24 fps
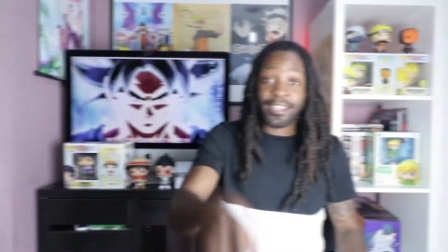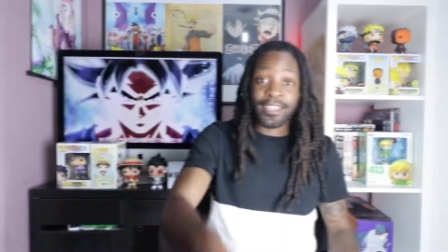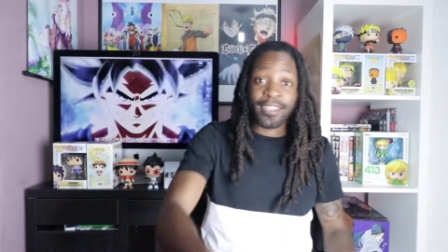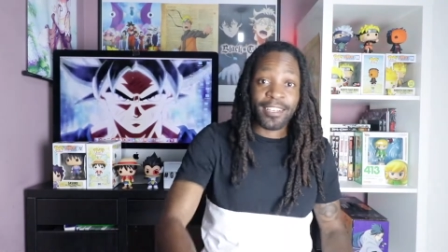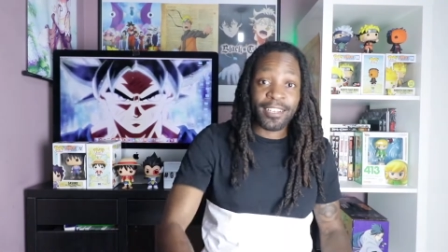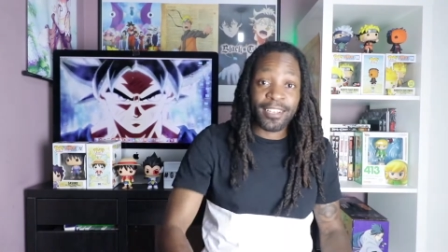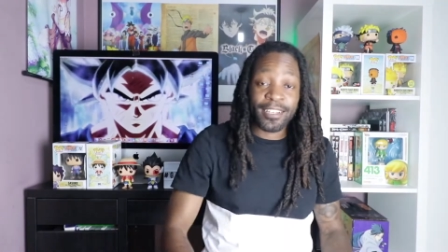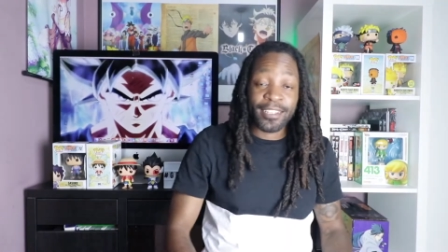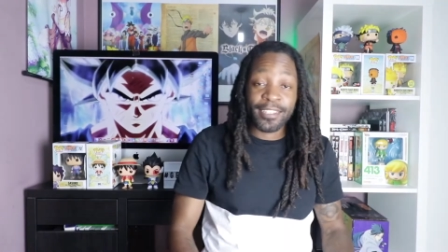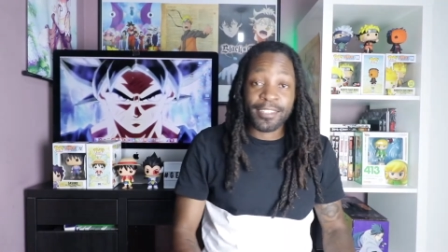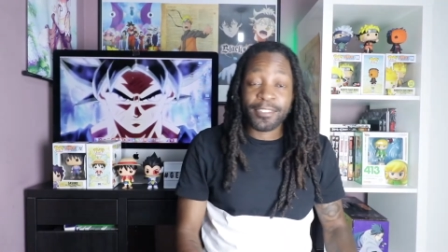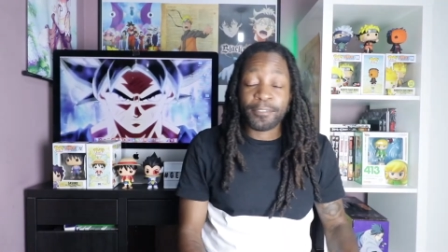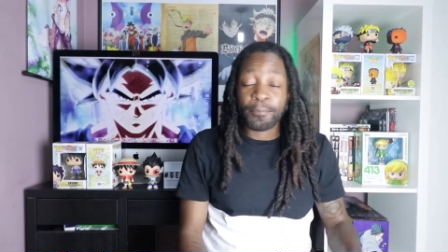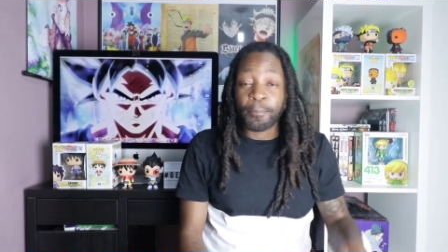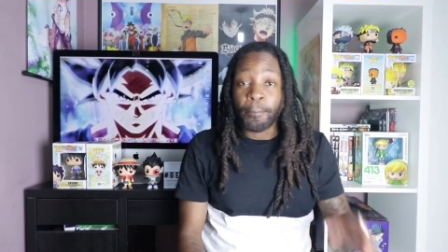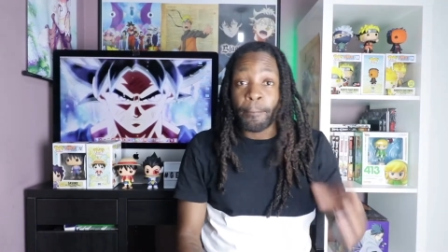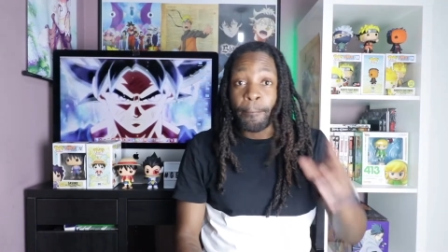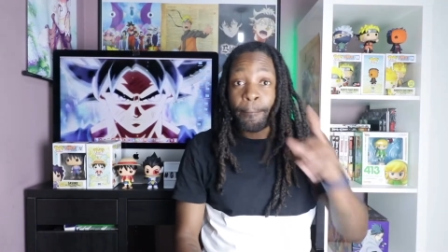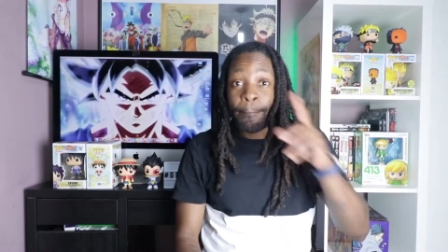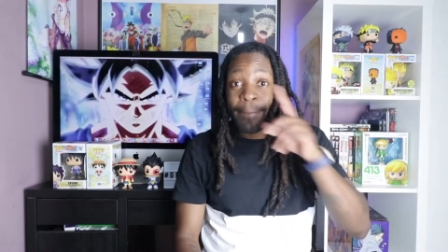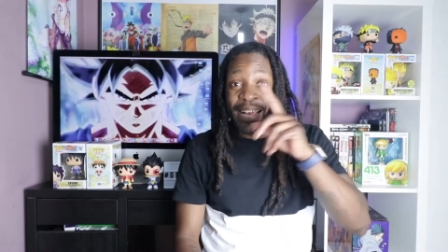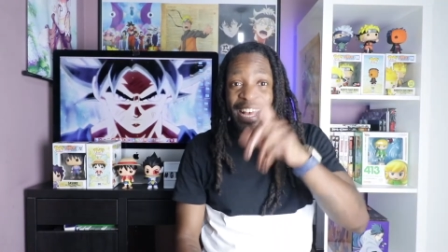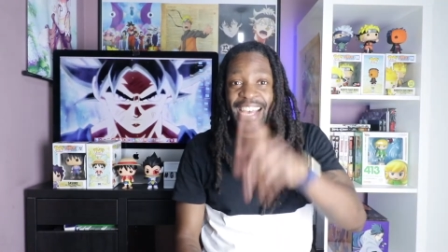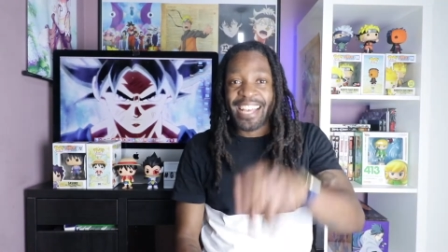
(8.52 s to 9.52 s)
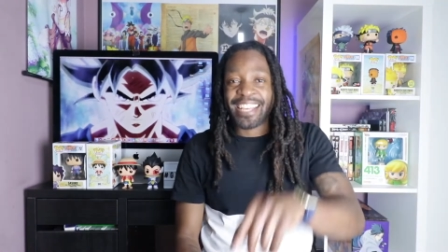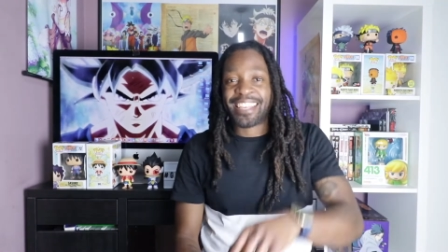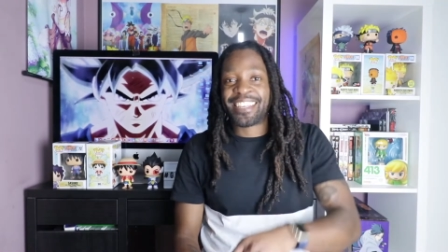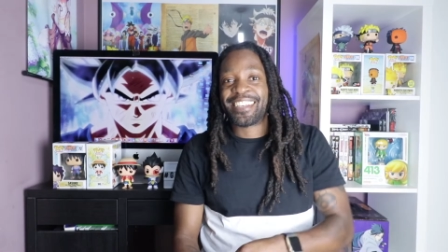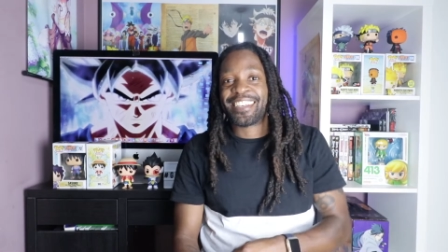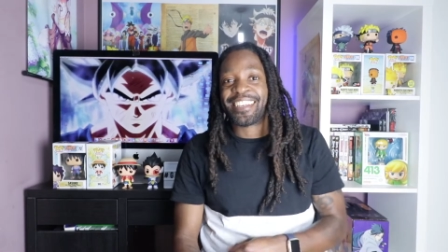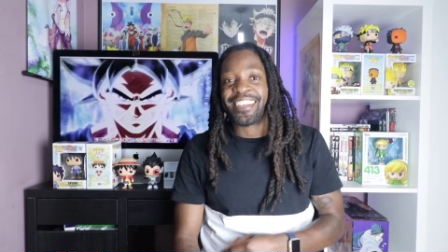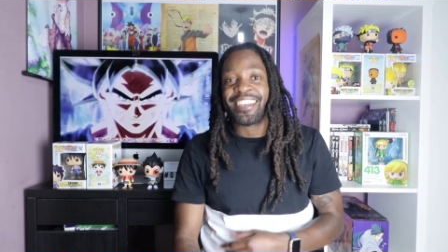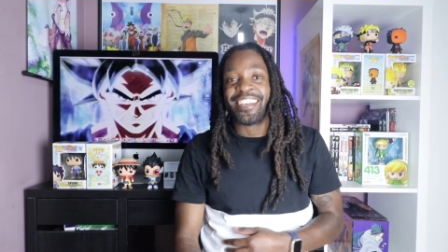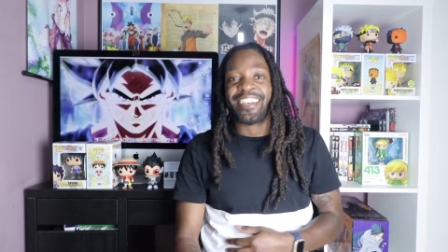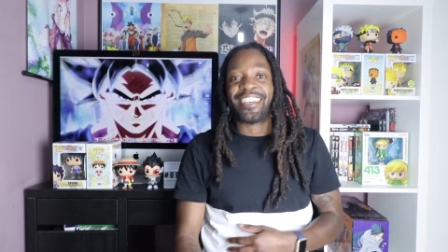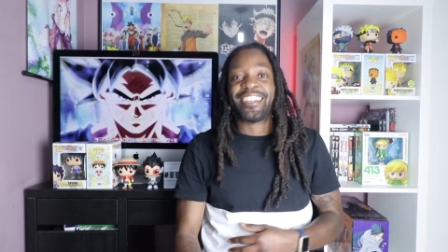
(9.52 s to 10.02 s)
guys, back
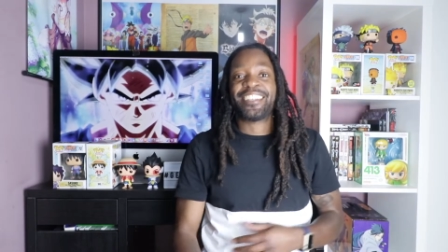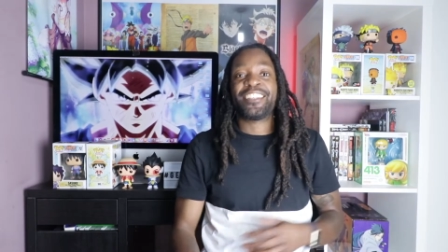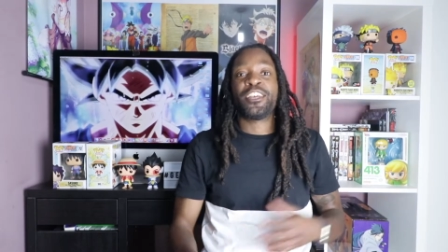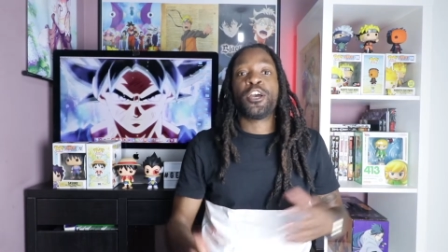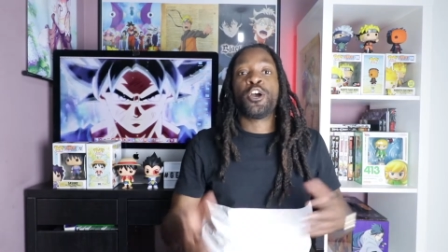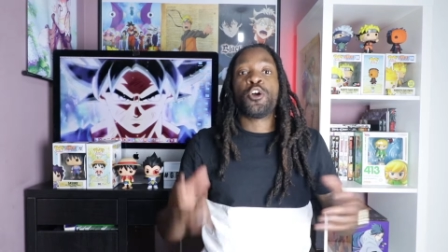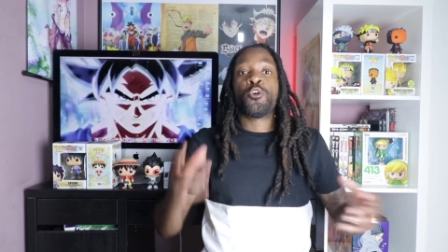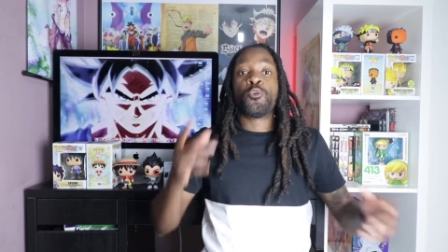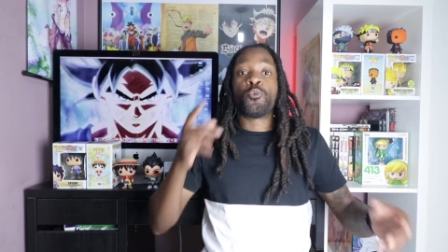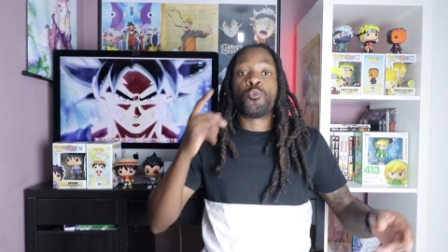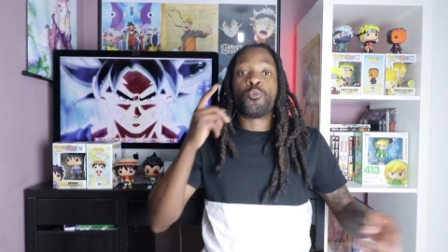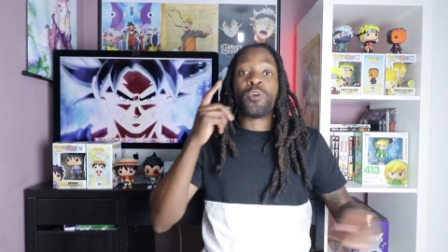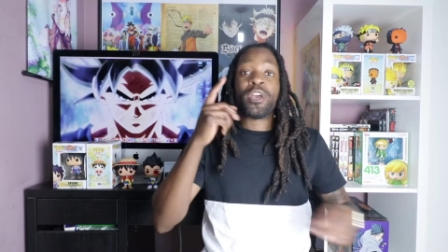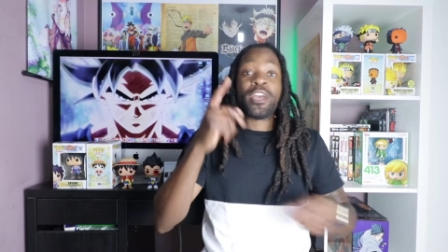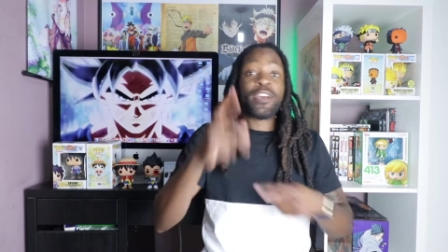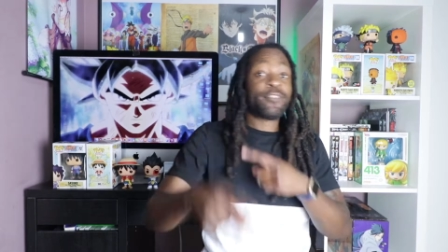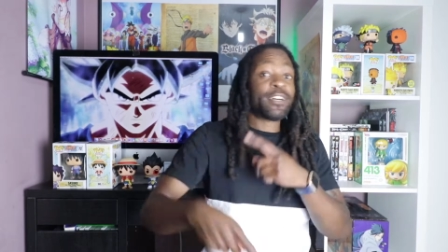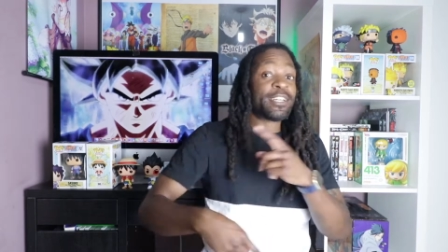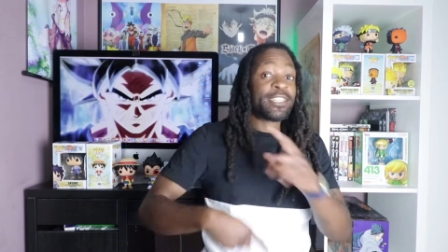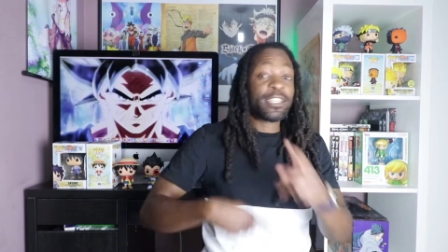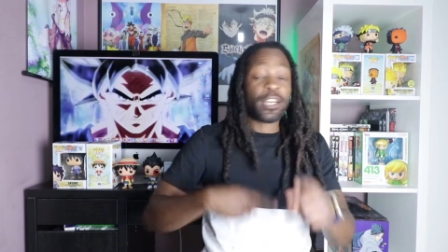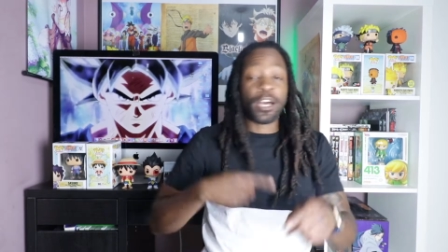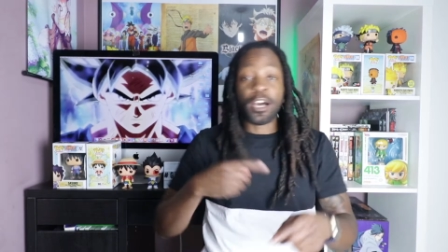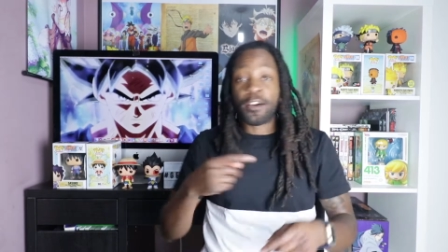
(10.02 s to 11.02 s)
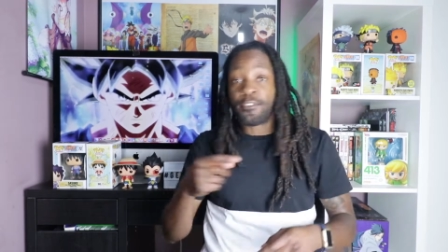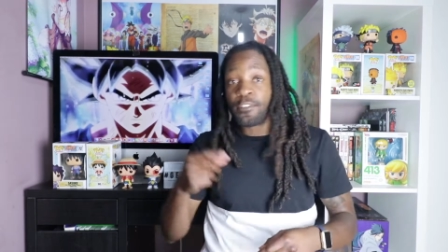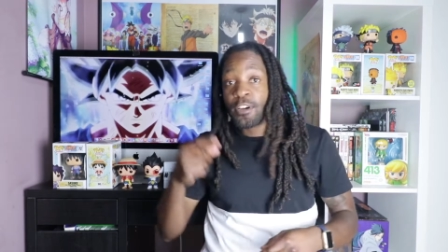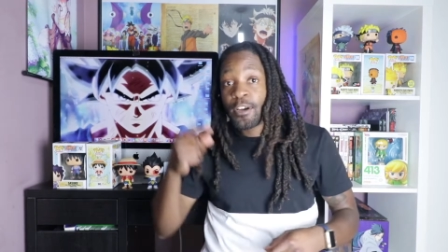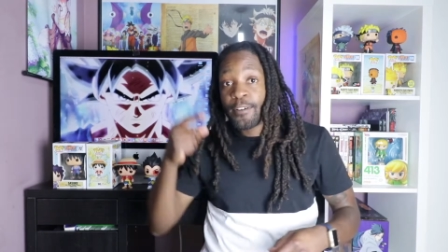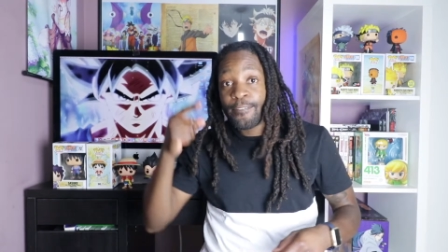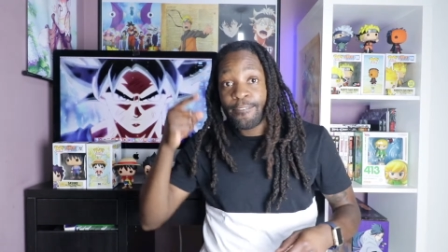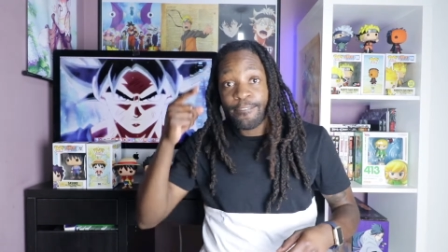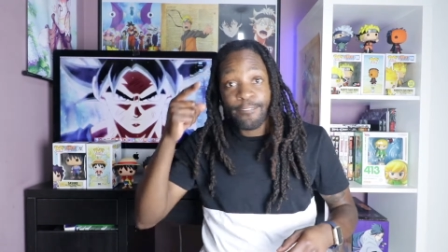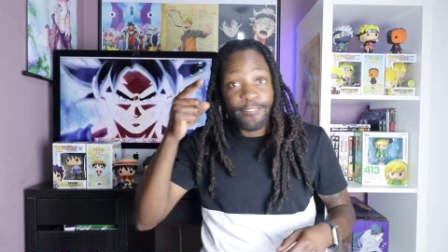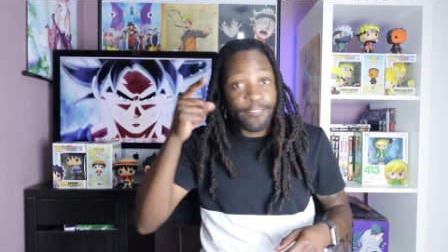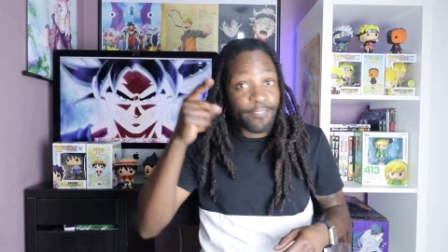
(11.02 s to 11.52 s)
again with
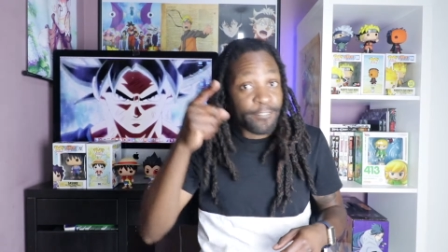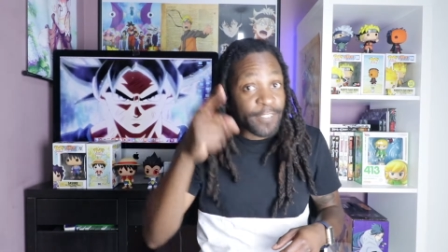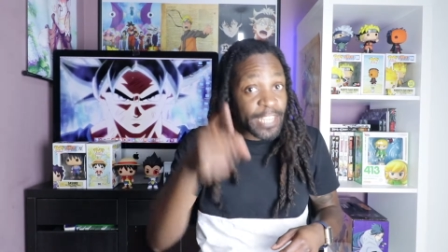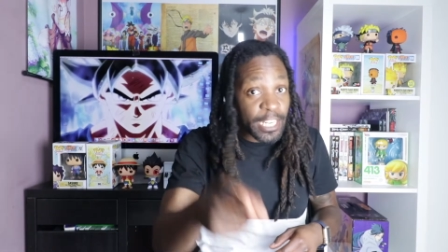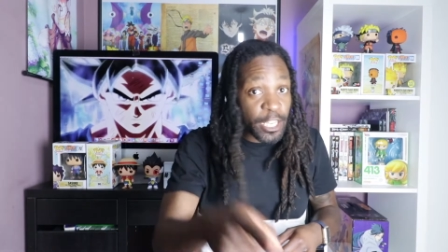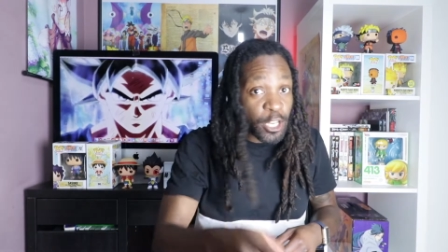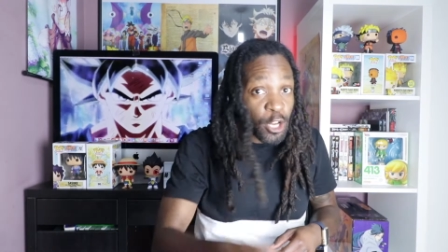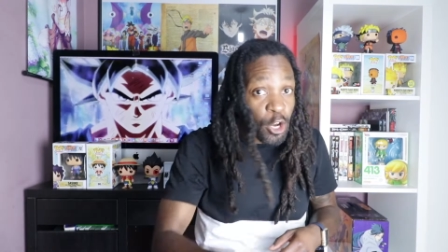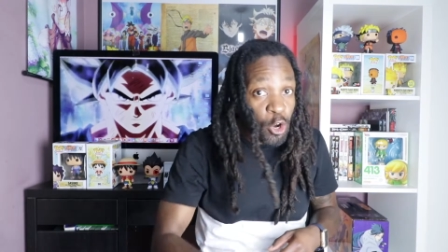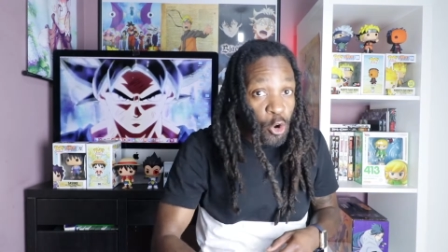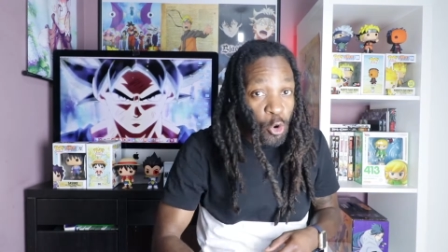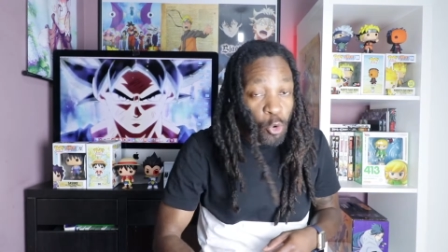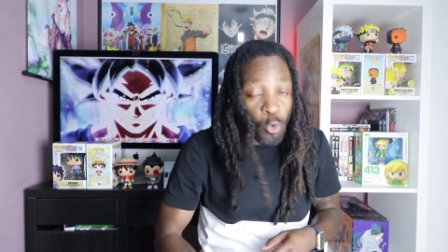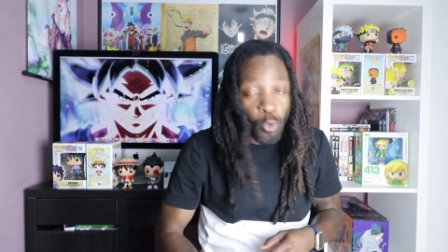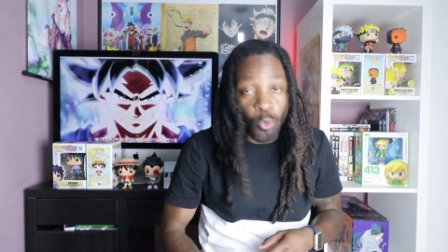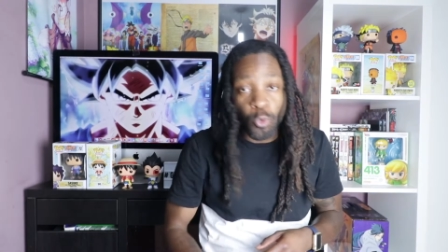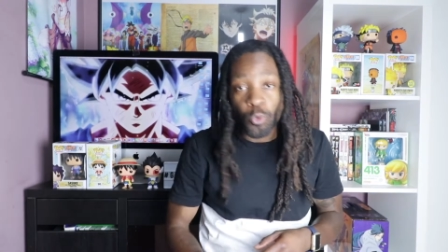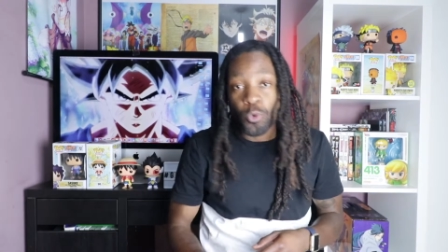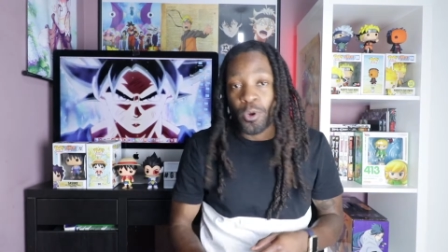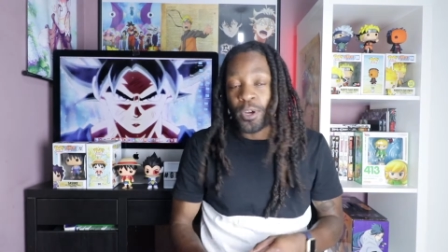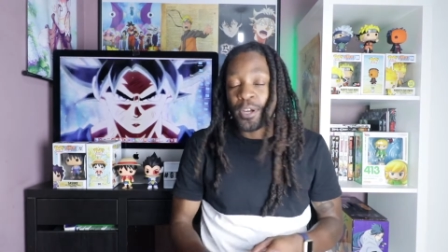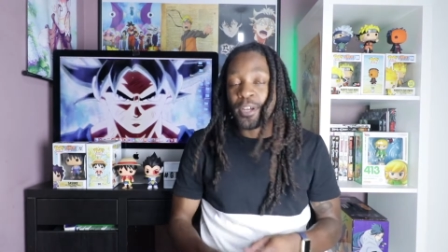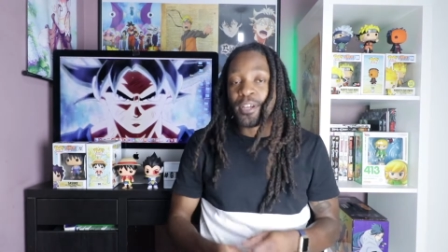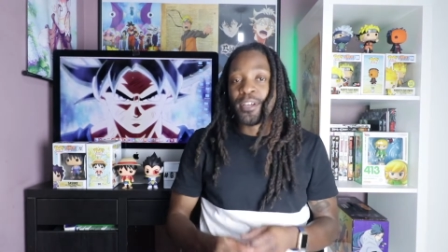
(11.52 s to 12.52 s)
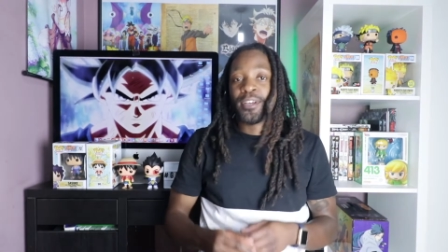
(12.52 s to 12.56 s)
another video.